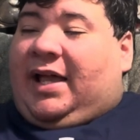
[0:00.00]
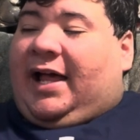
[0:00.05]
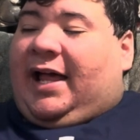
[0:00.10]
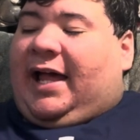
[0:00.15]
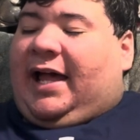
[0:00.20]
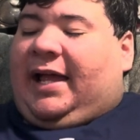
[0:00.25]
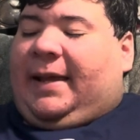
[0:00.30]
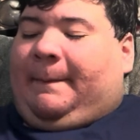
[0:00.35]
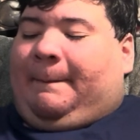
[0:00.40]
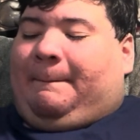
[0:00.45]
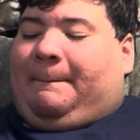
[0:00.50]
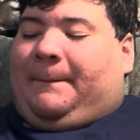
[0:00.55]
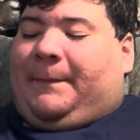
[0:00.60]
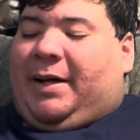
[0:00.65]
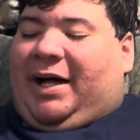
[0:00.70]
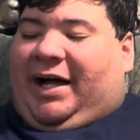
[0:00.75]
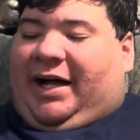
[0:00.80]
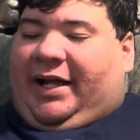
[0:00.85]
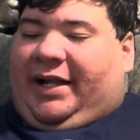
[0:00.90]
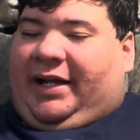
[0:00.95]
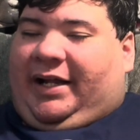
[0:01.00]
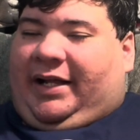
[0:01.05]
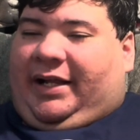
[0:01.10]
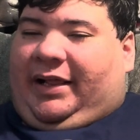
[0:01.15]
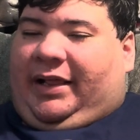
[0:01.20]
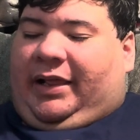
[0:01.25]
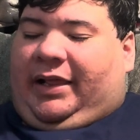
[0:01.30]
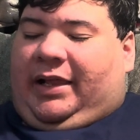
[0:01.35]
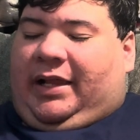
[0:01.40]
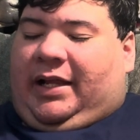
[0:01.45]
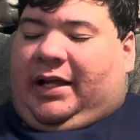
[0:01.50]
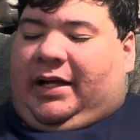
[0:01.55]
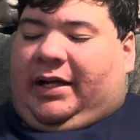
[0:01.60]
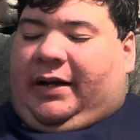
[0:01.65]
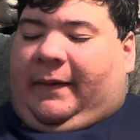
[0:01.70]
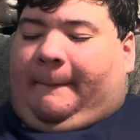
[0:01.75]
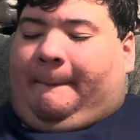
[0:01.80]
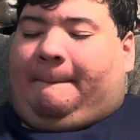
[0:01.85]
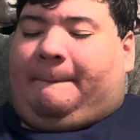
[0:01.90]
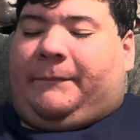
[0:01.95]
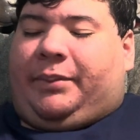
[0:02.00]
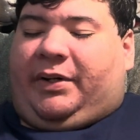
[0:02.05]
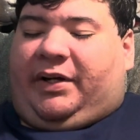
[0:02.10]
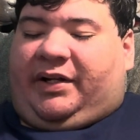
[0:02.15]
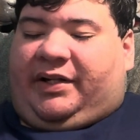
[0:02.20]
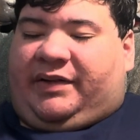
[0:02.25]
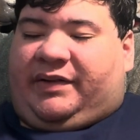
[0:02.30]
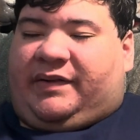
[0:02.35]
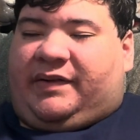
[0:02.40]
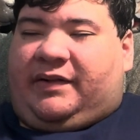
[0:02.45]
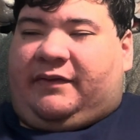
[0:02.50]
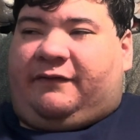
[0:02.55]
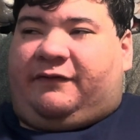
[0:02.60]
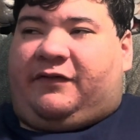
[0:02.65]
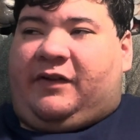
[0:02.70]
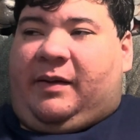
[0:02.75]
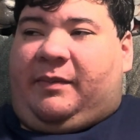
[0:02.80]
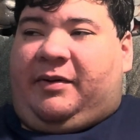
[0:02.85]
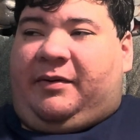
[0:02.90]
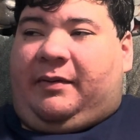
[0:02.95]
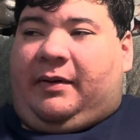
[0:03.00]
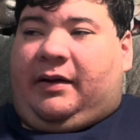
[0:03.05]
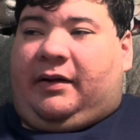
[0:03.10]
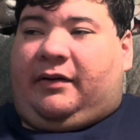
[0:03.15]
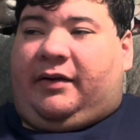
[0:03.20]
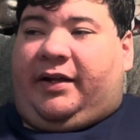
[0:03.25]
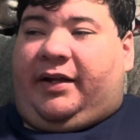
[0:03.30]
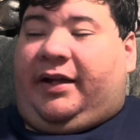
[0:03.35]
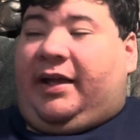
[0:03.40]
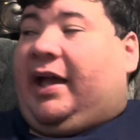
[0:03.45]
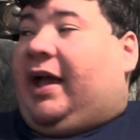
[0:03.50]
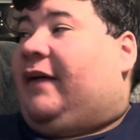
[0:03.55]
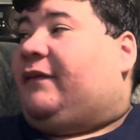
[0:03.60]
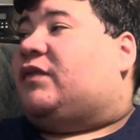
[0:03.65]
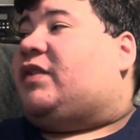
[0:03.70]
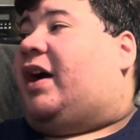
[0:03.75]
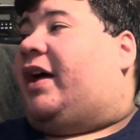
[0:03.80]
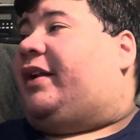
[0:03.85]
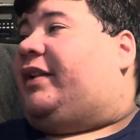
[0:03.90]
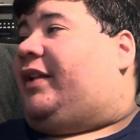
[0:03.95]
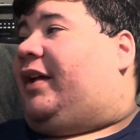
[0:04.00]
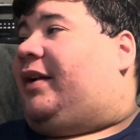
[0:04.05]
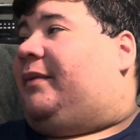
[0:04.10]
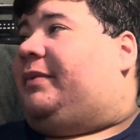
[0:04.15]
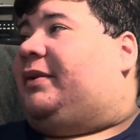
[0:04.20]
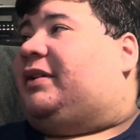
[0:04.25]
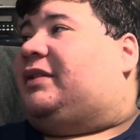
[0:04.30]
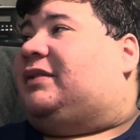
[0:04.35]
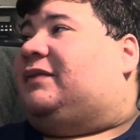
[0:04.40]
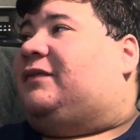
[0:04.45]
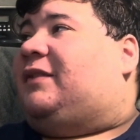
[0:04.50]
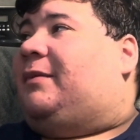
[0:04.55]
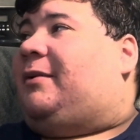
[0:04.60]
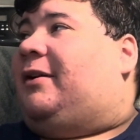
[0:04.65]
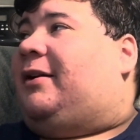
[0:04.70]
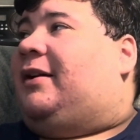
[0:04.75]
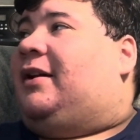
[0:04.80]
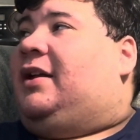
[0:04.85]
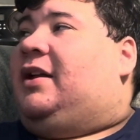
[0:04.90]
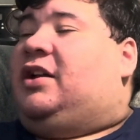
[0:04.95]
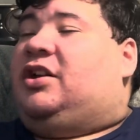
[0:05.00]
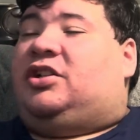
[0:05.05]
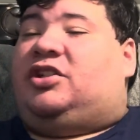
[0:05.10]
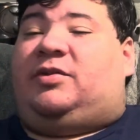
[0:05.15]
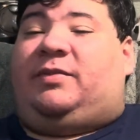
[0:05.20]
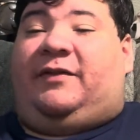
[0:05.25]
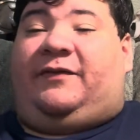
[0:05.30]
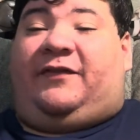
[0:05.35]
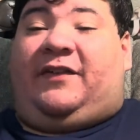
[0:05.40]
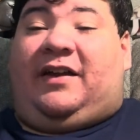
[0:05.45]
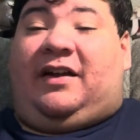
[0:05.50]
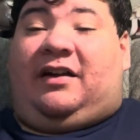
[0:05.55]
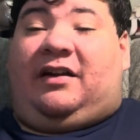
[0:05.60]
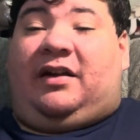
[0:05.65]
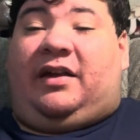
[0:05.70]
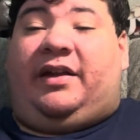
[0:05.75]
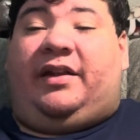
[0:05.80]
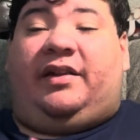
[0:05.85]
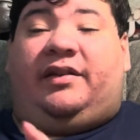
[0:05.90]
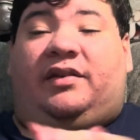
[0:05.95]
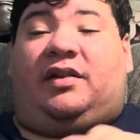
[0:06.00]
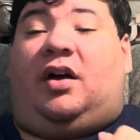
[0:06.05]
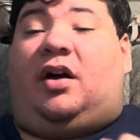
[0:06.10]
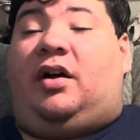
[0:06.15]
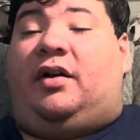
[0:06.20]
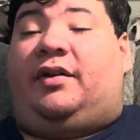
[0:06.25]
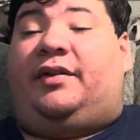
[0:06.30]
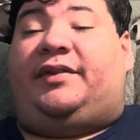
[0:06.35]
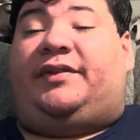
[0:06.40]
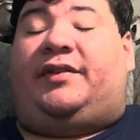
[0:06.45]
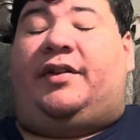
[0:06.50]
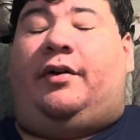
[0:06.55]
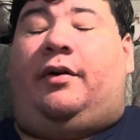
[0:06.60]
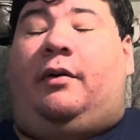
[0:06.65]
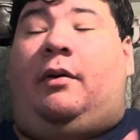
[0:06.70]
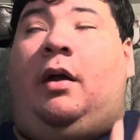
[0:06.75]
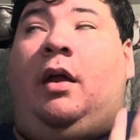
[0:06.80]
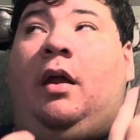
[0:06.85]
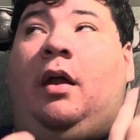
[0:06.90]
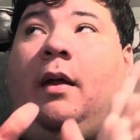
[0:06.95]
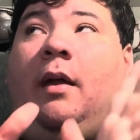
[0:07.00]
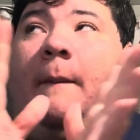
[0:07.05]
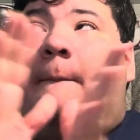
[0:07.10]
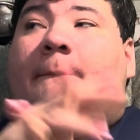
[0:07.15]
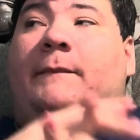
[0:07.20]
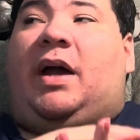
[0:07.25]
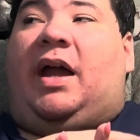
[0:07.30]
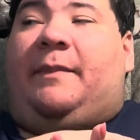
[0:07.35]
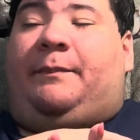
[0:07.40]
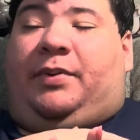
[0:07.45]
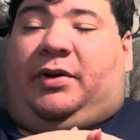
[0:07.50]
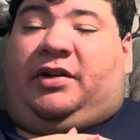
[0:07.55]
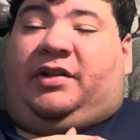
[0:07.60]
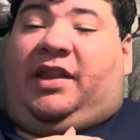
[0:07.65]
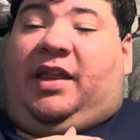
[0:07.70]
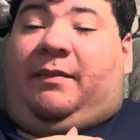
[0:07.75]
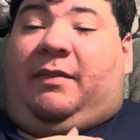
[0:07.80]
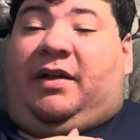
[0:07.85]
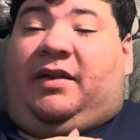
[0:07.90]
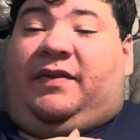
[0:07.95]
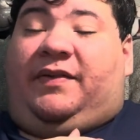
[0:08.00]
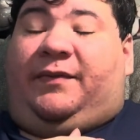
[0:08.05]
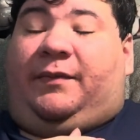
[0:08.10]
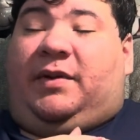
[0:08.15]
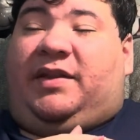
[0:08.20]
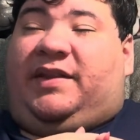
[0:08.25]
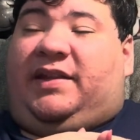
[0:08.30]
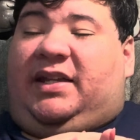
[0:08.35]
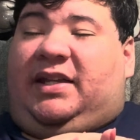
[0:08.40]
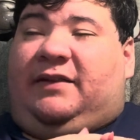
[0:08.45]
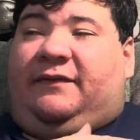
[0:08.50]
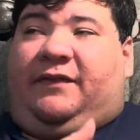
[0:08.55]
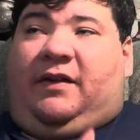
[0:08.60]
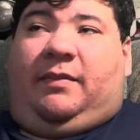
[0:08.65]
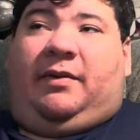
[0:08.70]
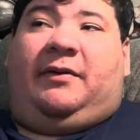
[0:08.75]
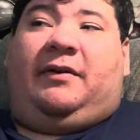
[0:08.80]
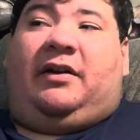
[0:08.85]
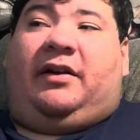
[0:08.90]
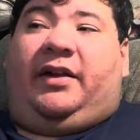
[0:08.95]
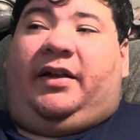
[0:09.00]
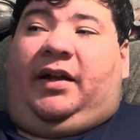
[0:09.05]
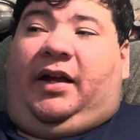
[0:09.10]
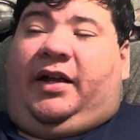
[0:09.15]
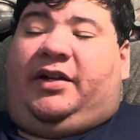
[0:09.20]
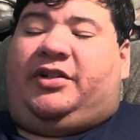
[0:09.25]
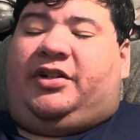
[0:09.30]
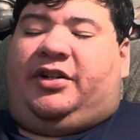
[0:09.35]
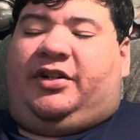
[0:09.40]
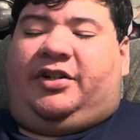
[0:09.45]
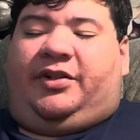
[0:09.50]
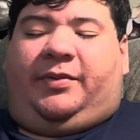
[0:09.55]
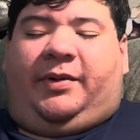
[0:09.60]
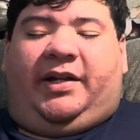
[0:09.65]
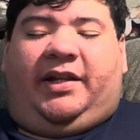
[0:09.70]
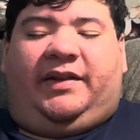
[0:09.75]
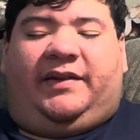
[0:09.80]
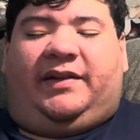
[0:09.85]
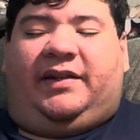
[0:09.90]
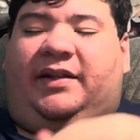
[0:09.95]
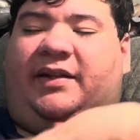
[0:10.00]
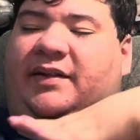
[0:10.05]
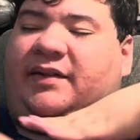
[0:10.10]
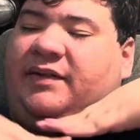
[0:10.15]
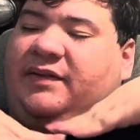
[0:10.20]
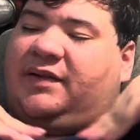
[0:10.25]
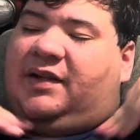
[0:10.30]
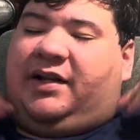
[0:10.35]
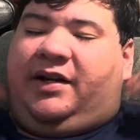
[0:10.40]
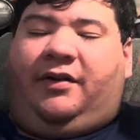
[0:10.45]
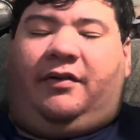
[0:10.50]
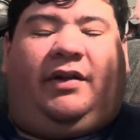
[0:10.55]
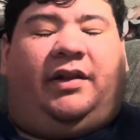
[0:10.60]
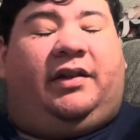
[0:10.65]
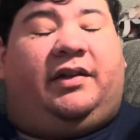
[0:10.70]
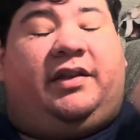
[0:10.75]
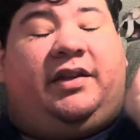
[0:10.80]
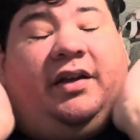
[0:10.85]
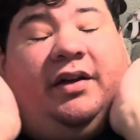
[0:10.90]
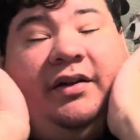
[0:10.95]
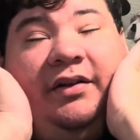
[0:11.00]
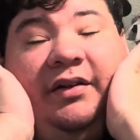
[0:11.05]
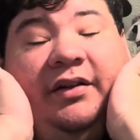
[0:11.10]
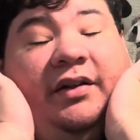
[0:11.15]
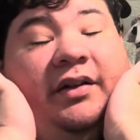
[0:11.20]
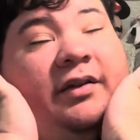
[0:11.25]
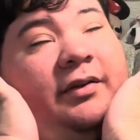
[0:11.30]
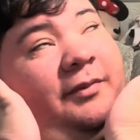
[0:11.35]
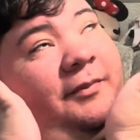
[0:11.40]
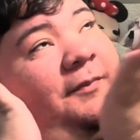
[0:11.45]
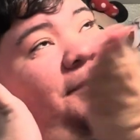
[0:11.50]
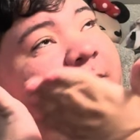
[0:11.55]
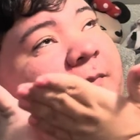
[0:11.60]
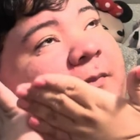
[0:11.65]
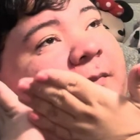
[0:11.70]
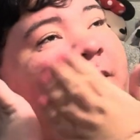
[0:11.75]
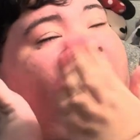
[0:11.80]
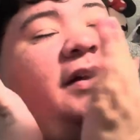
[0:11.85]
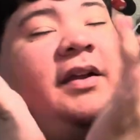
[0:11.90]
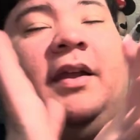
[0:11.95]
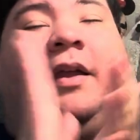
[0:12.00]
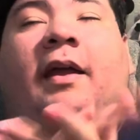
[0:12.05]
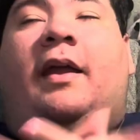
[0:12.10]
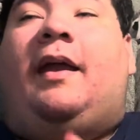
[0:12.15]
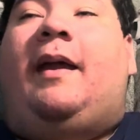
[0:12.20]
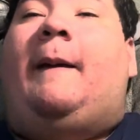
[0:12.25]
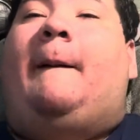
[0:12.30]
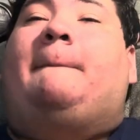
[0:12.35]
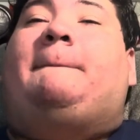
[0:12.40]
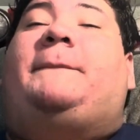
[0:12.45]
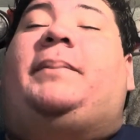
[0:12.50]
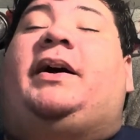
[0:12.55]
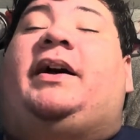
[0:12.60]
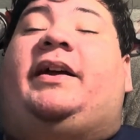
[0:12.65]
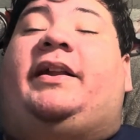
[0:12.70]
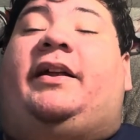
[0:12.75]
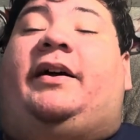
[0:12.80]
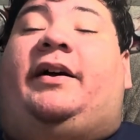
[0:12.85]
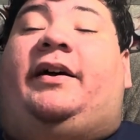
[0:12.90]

I bought a lot of books in February. I've got a lot of books in February. To be fair, it is also my birthday month was in February. I turned 26. I know I look young, but